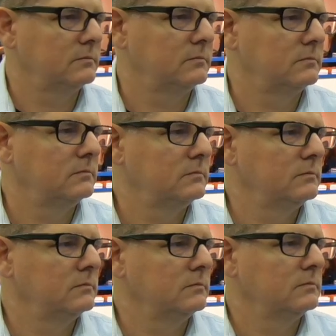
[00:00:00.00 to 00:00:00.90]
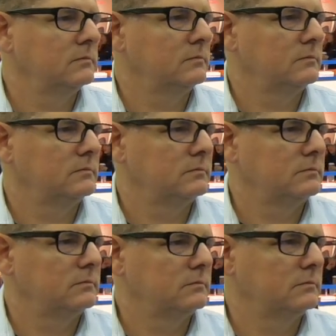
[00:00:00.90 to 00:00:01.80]

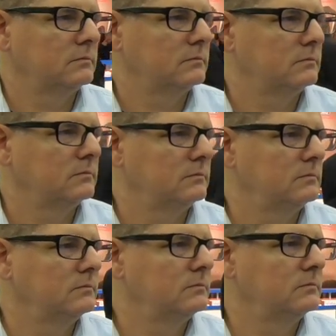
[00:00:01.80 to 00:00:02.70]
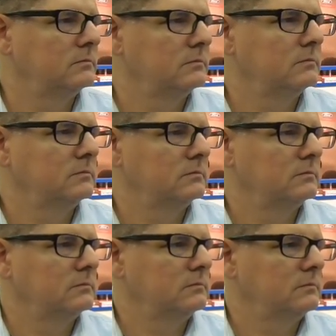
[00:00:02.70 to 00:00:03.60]

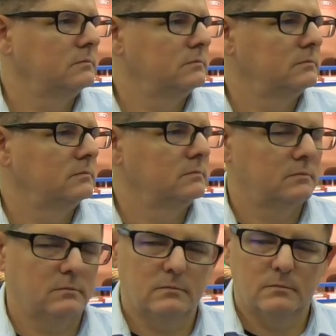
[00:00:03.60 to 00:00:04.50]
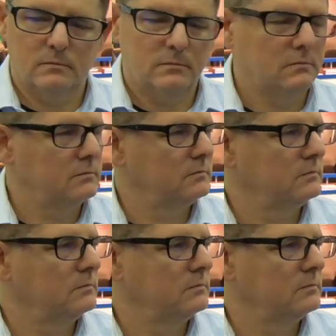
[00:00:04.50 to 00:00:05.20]
(silent)